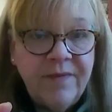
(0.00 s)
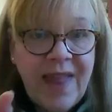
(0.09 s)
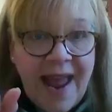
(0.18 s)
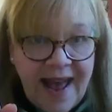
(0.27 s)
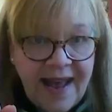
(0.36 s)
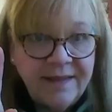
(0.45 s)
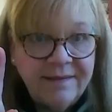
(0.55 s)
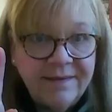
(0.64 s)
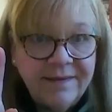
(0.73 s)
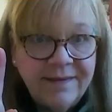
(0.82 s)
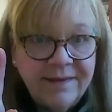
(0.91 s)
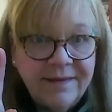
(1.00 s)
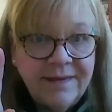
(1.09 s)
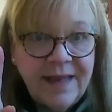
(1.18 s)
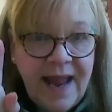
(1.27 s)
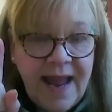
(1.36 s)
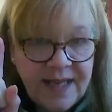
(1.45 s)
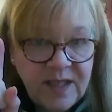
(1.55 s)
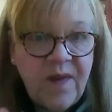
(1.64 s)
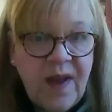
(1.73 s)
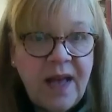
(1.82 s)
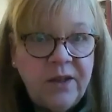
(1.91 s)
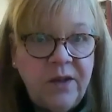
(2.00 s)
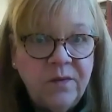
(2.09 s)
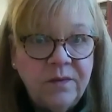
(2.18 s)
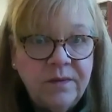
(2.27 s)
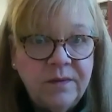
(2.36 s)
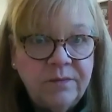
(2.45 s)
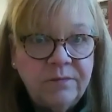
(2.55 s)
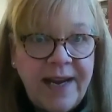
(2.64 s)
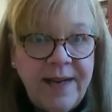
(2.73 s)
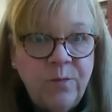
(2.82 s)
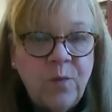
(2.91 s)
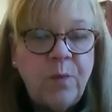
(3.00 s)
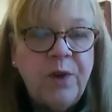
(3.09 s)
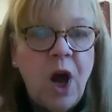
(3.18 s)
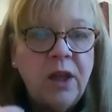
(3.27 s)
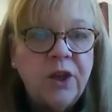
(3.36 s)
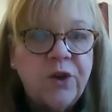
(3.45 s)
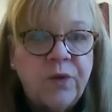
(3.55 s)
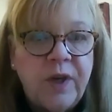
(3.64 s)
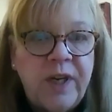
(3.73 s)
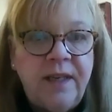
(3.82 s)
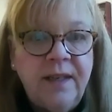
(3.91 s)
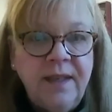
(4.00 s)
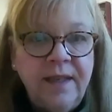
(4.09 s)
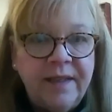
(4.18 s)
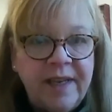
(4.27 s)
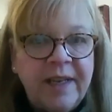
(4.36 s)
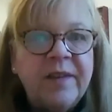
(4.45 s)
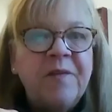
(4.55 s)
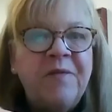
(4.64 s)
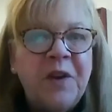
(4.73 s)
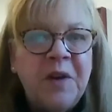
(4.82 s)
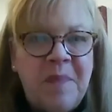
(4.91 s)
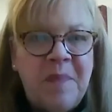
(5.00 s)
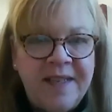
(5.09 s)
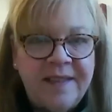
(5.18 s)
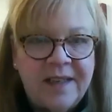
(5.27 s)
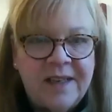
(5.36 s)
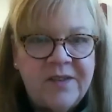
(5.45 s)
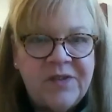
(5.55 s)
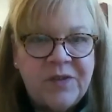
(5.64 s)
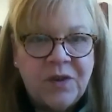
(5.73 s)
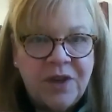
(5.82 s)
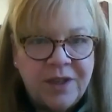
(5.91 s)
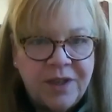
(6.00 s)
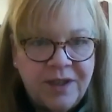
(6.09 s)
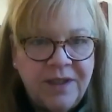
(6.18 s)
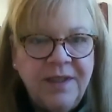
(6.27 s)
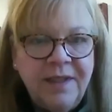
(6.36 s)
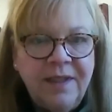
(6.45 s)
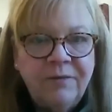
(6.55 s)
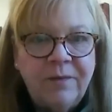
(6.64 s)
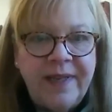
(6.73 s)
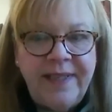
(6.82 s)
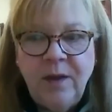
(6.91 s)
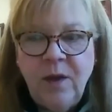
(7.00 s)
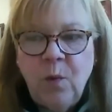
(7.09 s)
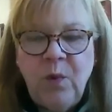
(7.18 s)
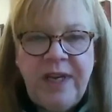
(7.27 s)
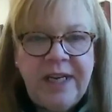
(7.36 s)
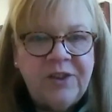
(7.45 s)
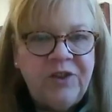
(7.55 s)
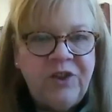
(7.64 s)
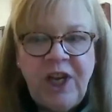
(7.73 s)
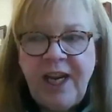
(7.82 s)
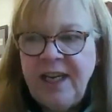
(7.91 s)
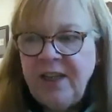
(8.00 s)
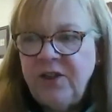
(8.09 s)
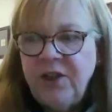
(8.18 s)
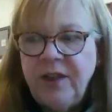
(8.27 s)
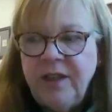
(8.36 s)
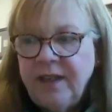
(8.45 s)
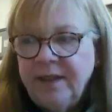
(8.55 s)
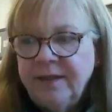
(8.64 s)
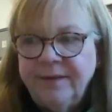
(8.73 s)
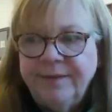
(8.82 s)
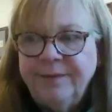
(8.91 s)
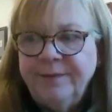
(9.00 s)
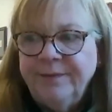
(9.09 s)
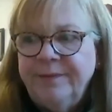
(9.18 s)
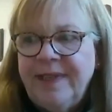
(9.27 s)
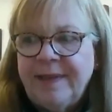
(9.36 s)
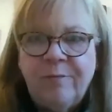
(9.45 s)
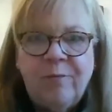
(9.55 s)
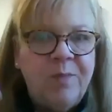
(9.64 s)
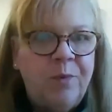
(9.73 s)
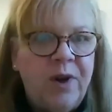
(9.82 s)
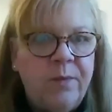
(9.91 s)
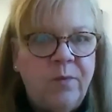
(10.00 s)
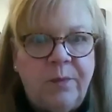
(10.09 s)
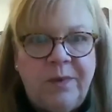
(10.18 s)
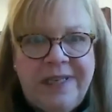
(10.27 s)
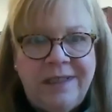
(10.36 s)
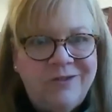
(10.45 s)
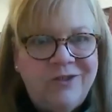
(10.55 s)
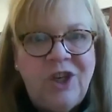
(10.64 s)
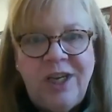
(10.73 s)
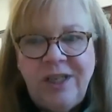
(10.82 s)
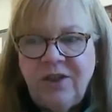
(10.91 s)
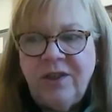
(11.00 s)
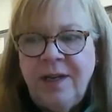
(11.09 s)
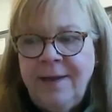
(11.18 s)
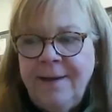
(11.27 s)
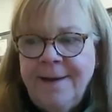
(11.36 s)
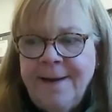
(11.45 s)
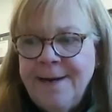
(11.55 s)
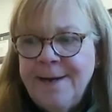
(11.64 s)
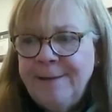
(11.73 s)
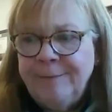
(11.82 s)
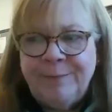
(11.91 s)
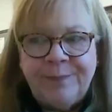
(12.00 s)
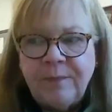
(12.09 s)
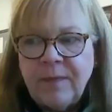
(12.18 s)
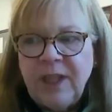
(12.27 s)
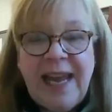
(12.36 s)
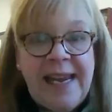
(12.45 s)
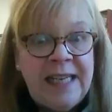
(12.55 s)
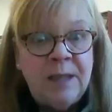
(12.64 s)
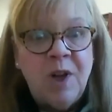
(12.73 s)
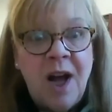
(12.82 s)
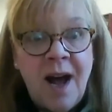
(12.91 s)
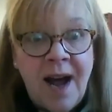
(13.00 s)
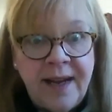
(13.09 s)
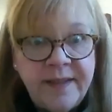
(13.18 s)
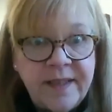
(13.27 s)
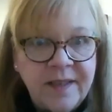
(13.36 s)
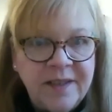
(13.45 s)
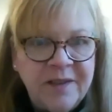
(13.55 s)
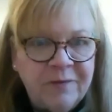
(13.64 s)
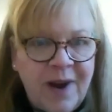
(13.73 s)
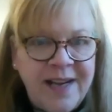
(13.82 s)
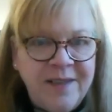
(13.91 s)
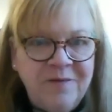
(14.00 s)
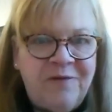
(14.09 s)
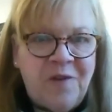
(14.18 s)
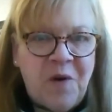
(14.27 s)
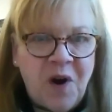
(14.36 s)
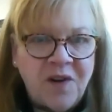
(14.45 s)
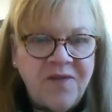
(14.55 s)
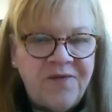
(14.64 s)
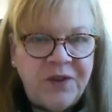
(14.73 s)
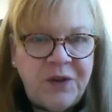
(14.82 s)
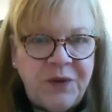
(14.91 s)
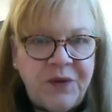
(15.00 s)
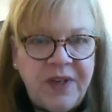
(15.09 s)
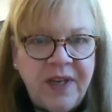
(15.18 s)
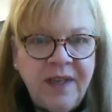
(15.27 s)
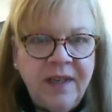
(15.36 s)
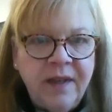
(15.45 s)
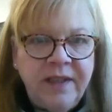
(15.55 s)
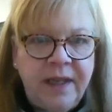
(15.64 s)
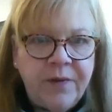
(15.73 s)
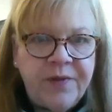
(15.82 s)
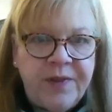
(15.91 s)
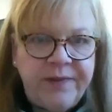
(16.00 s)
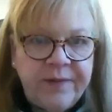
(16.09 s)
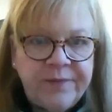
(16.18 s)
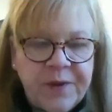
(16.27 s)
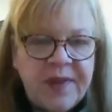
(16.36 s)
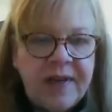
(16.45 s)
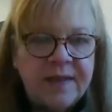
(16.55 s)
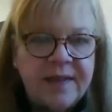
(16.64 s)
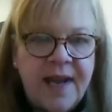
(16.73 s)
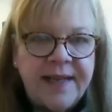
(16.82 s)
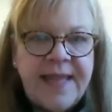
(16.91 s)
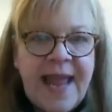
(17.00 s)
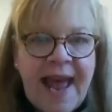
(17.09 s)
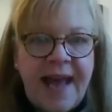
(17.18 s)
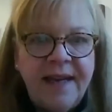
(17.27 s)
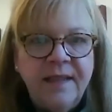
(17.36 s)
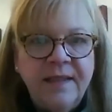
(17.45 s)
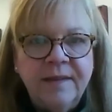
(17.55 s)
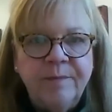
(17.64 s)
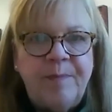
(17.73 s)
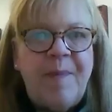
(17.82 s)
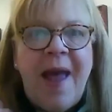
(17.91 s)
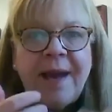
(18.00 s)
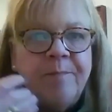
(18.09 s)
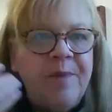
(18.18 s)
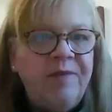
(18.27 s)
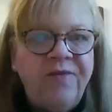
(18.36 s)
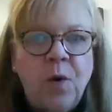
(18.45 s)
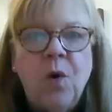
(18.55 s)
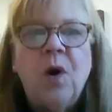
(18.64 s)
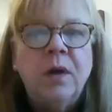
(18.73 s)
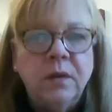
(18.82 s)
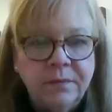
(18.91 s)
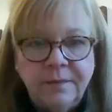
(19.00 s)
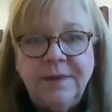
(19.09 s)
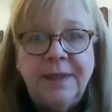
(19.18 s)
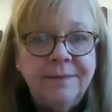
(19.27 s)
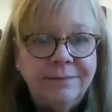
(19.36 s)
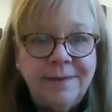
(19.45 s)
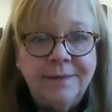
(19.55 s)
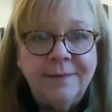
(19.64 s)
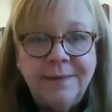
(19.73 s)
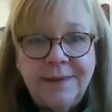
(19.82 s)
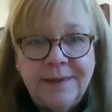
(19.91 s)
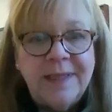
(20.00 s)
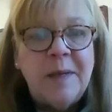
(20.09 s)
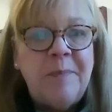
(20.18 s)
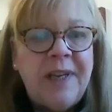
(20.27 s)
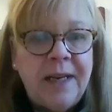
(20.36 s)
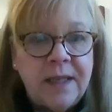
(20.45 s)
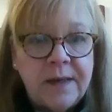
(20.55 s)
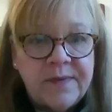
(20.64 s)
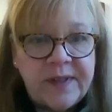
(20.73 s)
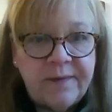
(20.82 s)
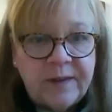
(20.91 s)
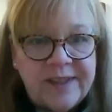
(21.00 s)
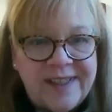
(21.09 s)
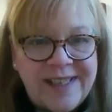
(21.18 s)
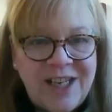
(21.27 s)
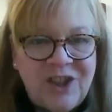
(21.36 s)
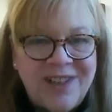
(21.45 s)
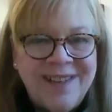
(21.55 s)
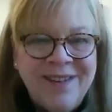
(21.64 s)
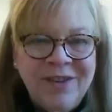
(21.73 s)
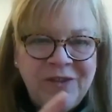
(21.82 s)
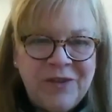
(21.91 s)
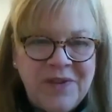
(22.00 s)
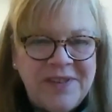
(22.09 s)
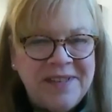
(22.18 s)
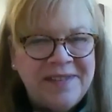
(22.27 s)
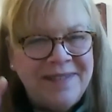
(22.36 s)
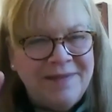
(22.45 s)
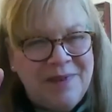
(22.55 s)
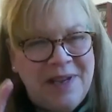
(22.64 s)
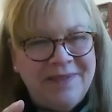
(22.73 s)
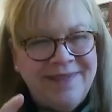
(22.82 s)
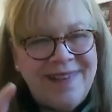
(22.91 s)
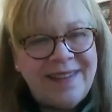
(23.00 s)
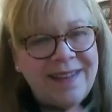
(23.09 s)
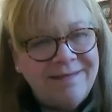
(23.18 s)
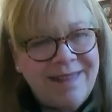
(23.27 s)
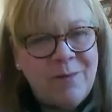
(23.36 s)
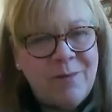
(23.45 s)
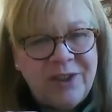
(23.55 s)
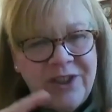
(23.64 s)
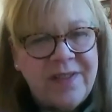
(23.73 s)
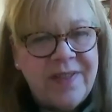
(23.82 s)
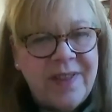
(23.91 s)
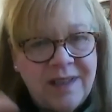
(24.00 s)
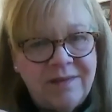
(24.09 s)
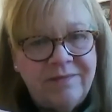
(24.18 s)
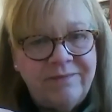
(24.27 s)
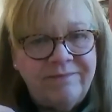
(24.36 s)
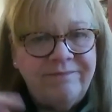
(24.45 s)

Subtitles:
that has value, right? When we all agree in the very basic historical, right, we exchange, you know, at one point what we exchanged animal hides, right, for food, you know, different things like that back before, you know, in the beginning of civilization. So this is, not that I want you to think of,